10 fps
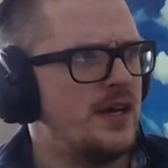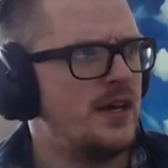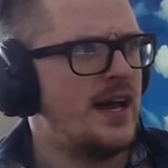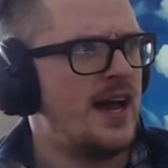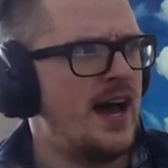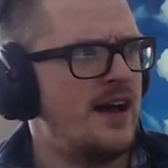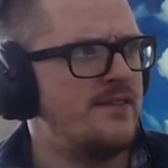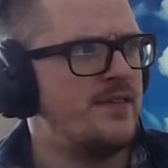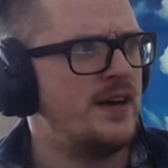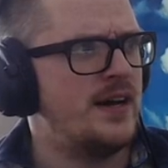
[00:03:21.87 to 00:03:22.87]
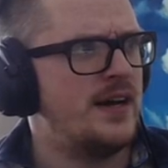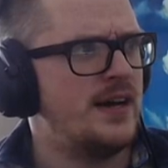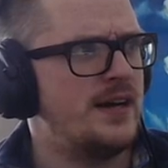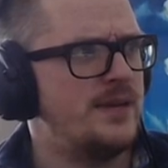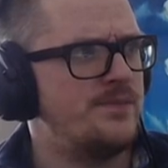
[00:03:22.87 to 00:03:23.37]
I have
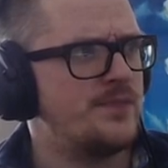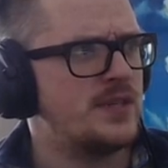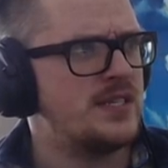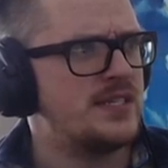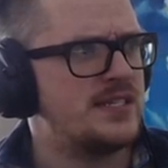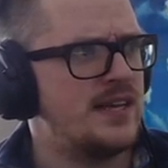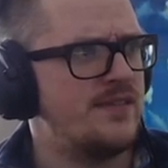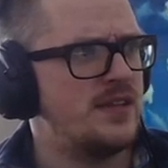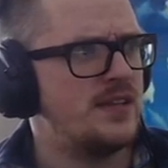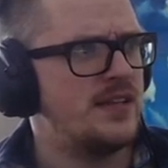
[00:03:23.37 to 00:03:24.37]
uh, seven,